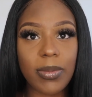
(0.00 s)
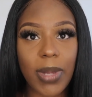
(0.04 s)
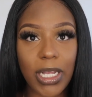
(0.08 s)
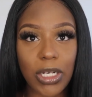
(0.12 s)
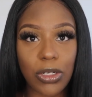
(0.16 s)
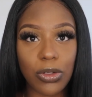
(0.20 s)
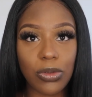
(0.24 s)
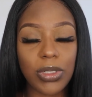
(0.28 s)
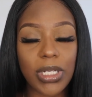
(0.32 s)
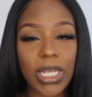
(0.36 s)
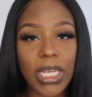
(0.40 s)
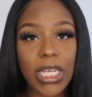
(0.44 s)
my
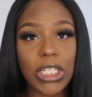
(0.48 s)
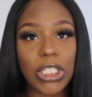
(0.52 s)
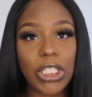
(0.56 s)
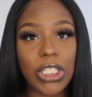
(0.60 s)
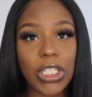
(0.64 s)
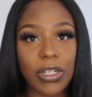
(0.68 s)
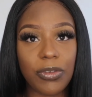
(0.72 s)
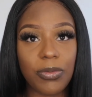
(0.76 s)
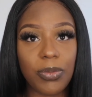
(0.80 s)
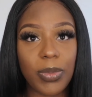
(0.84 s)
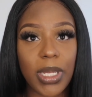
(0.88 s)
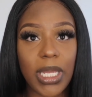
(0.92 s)
due date
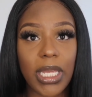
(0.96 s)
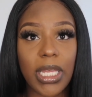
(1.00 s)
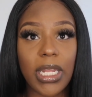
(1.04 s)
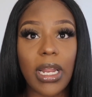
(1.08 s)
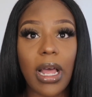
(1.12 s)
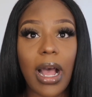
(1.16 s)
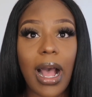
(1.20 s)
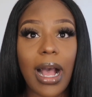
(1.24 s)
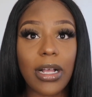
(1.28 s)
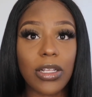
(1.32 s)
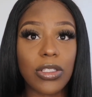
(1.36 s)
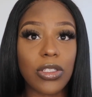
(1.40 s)
should have
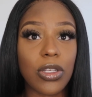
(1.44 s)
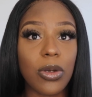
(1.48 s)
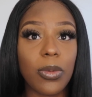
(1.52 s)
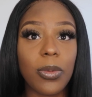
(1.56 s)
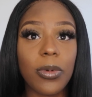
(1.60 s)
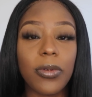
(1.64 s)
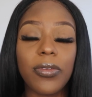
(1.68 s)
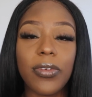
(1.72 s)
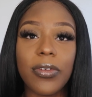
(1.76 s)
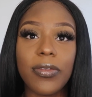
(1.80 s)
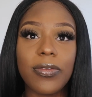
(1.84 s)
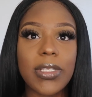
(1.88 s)
been
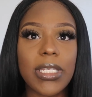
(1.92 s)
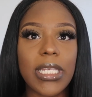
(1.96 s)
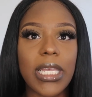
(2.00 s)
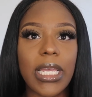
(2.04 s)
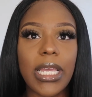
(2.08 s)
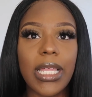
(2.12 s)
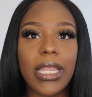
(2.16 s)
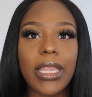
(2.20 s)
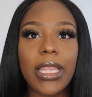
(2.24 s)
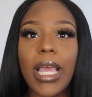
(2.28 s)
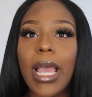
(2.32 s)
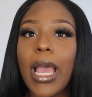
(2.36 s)
October
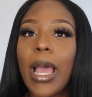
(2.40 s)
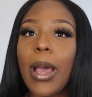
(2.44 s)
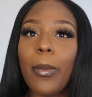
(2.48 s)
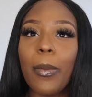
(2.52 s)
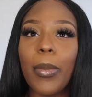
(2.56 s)
15th,